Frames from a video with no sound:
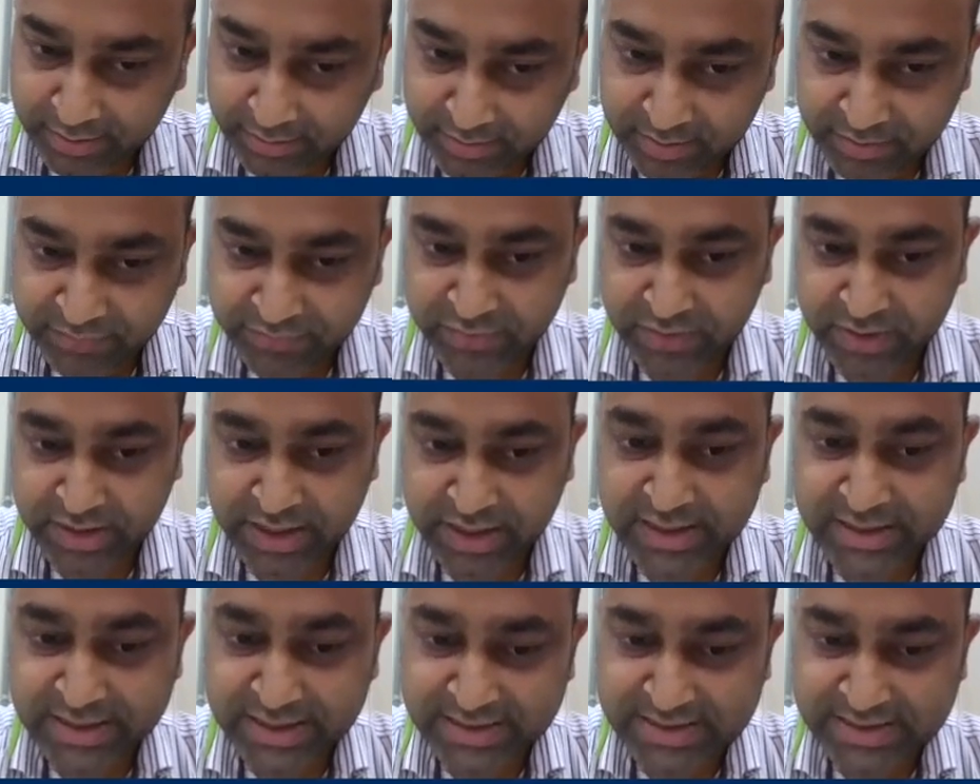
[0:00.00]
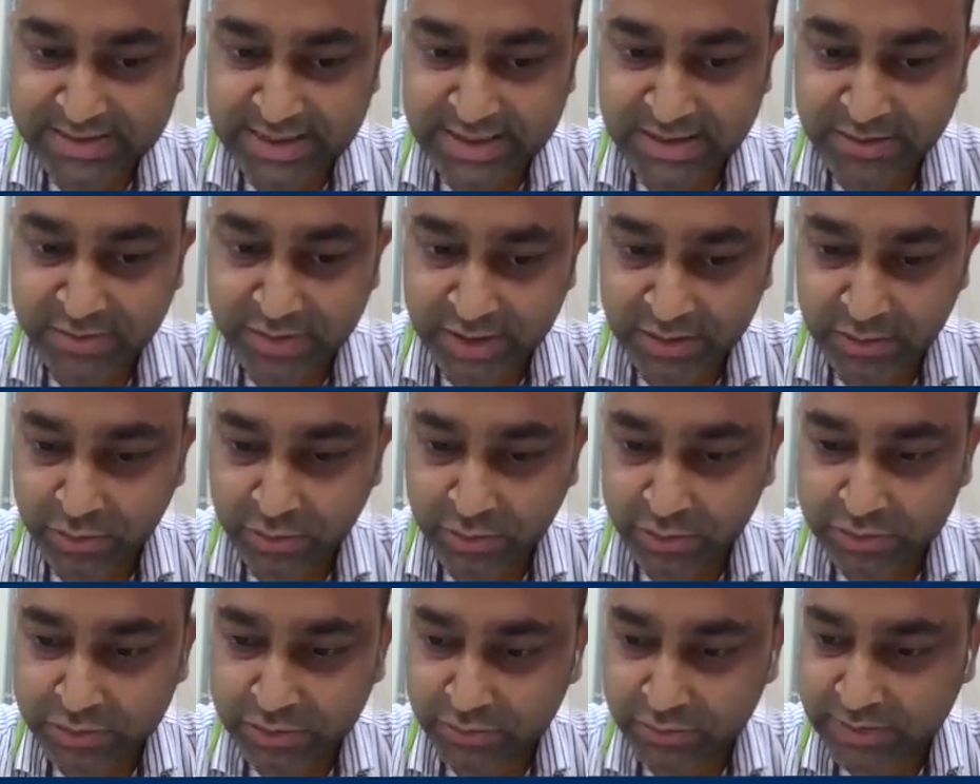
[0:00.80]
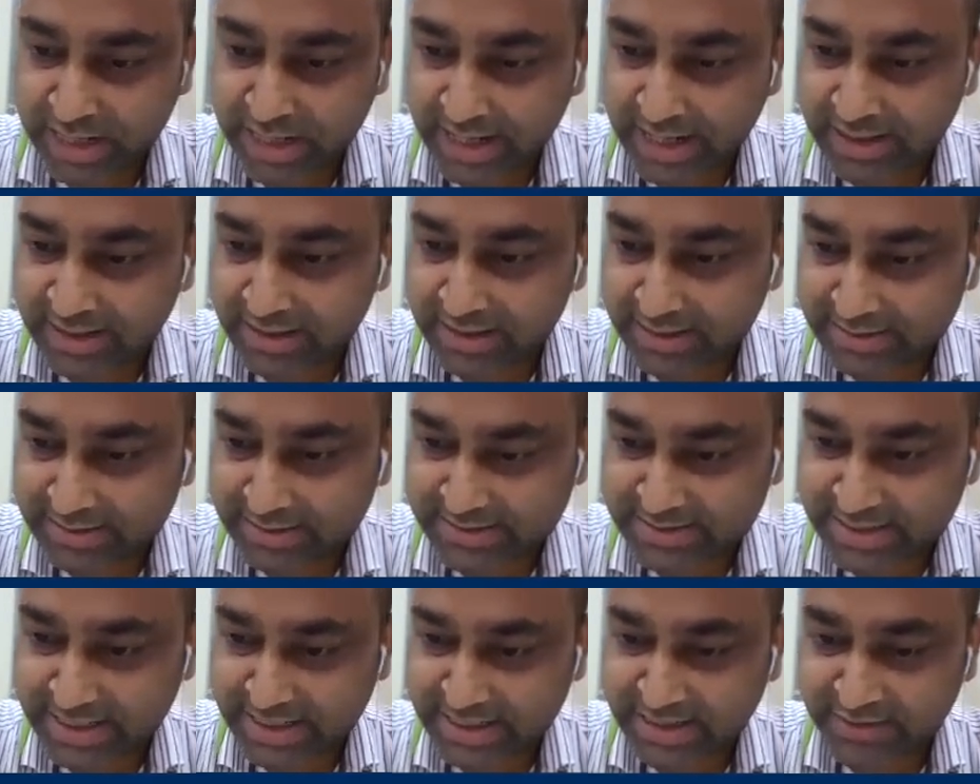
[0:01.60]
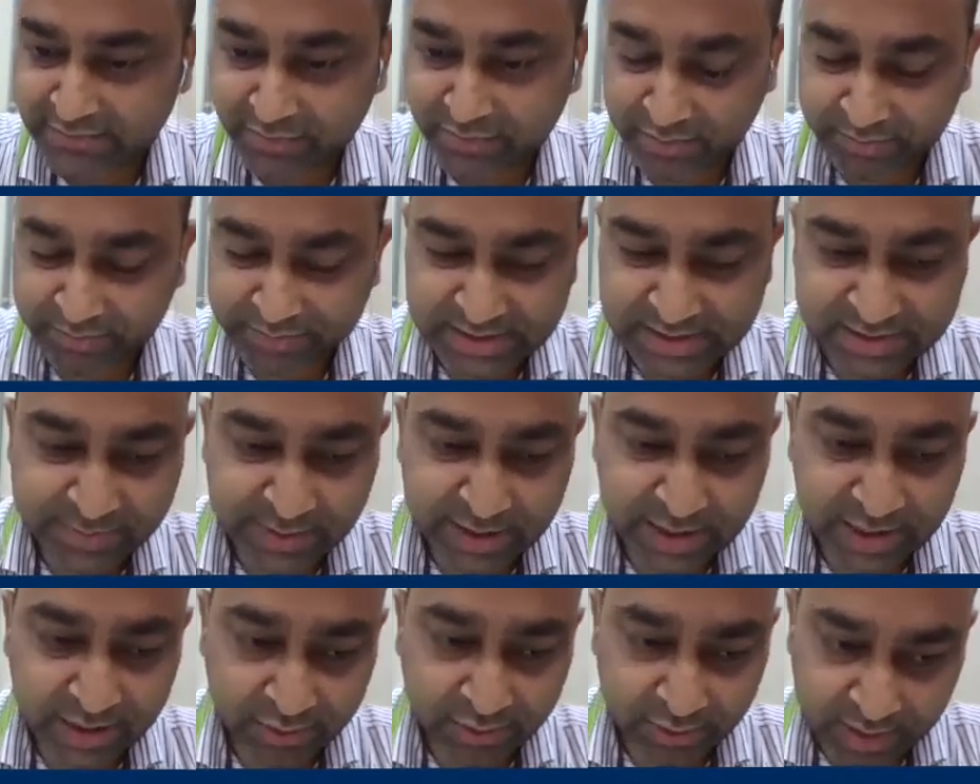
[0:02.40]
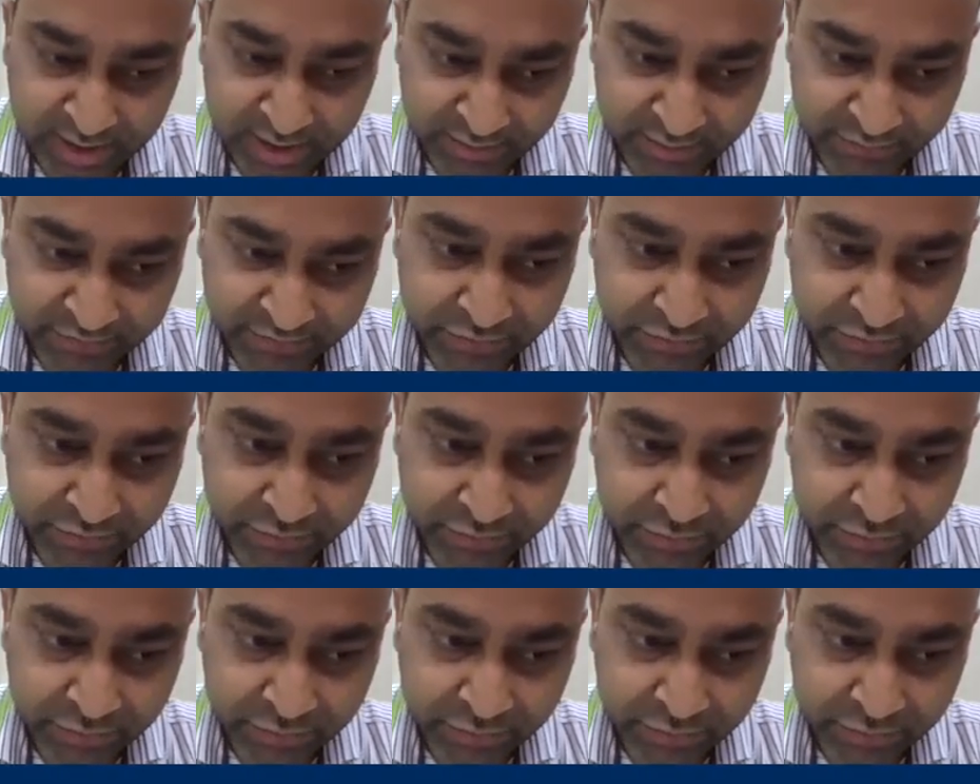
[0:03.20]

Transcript: If you're interested, you can go through that. It's taken from this particular review.